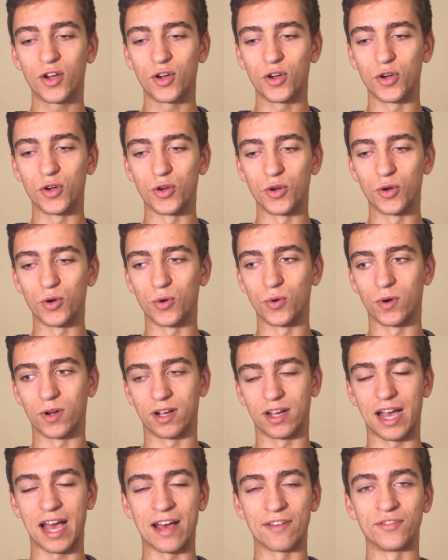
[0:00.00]
who
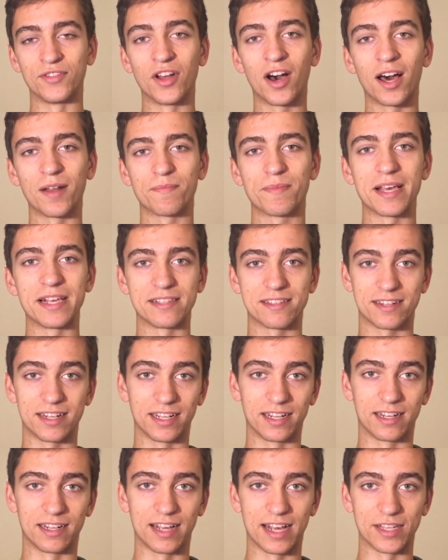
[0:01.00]
have not paced
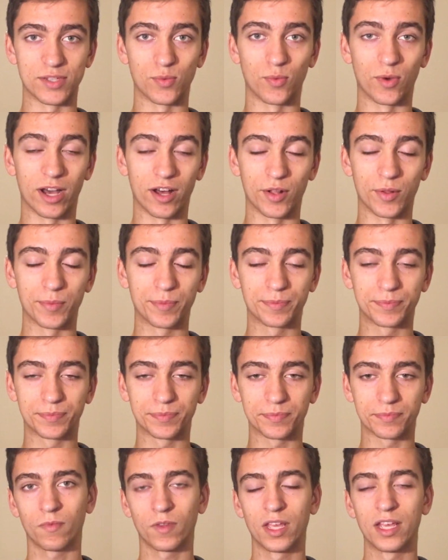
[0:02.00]
it as well.
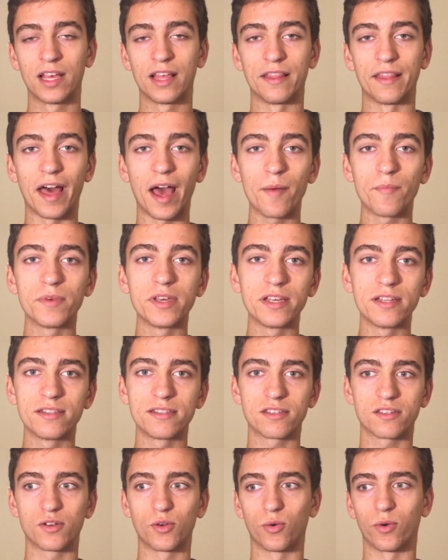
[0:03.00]
That
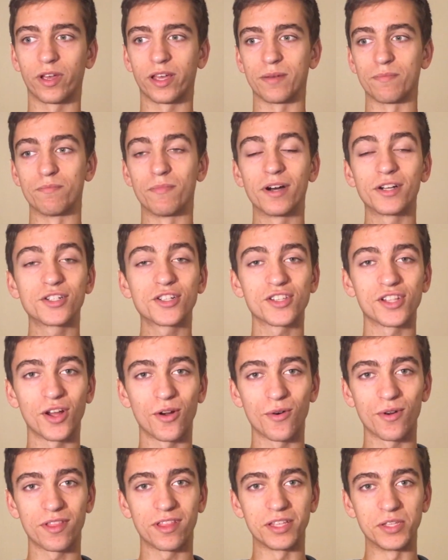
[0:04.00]
means going much
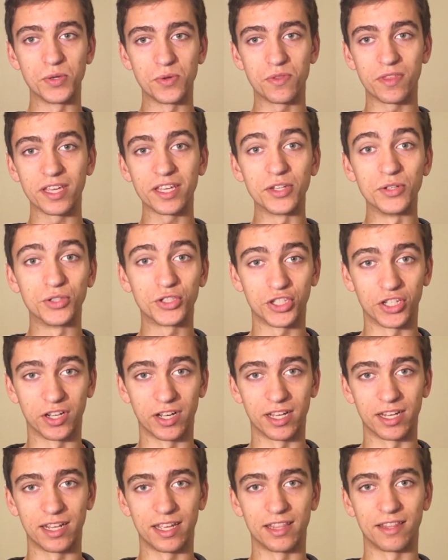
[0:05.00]
slower than you think you
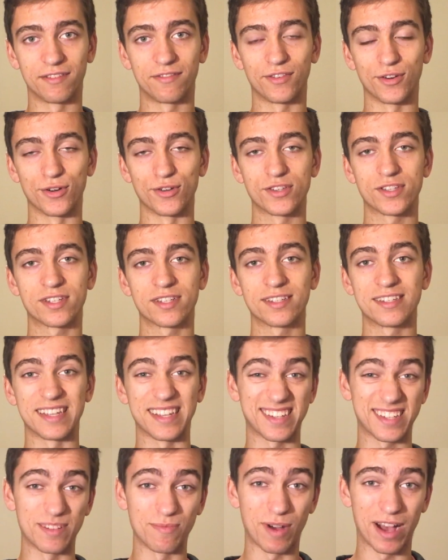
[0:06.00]
should in the first
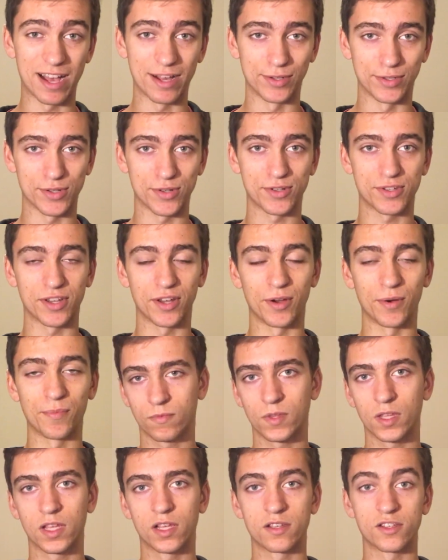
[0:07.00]
60 miles or so.
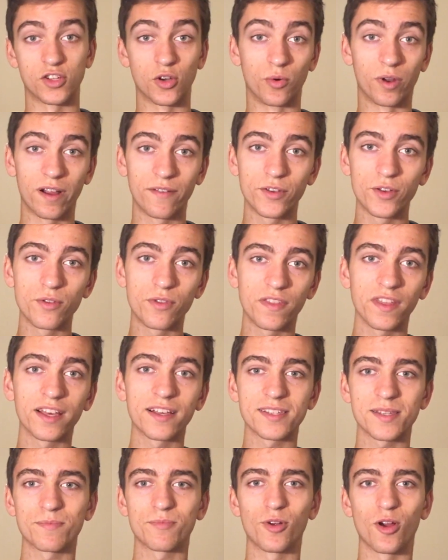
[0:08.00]
So whatever you think
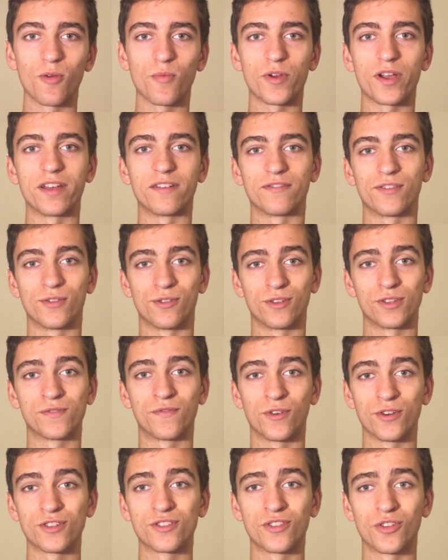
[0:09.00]
is appropriate for those
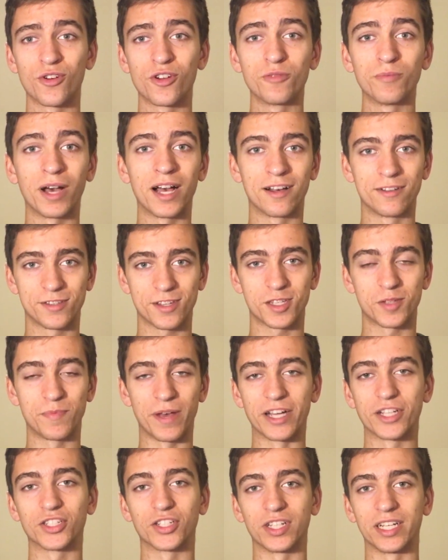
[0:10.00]
first 30 miles
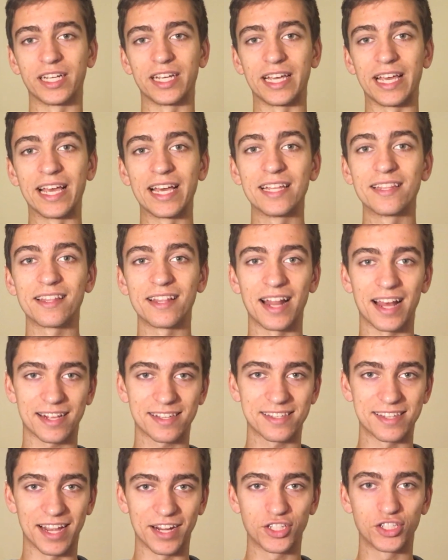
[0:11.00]
especially, and the
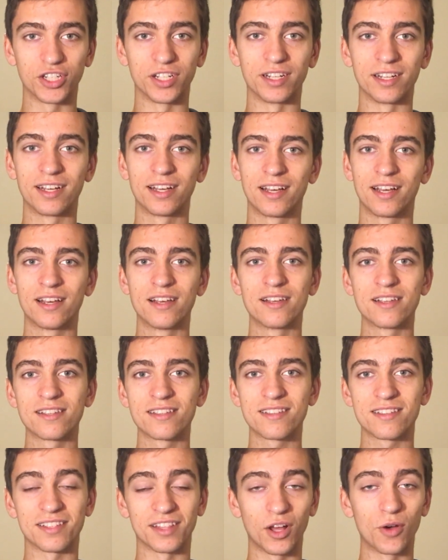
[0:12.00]
next section,
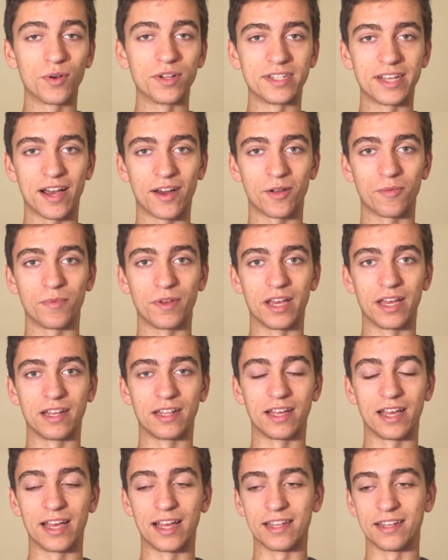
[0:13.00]
slow it down a
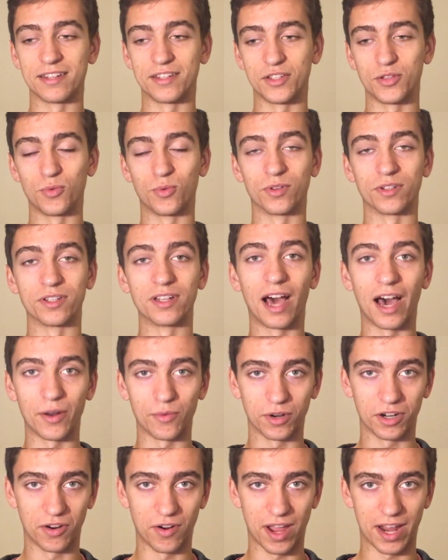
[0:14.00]
bit and you will not
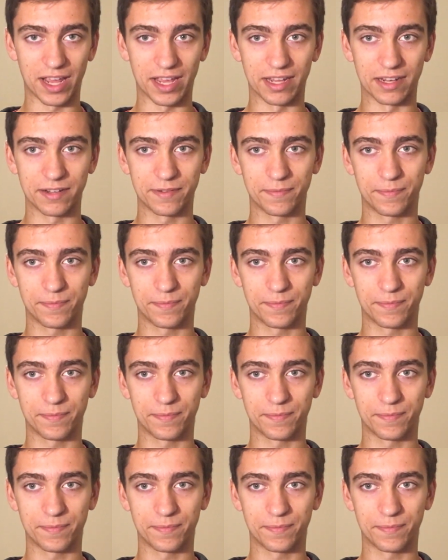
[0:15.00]
regret it.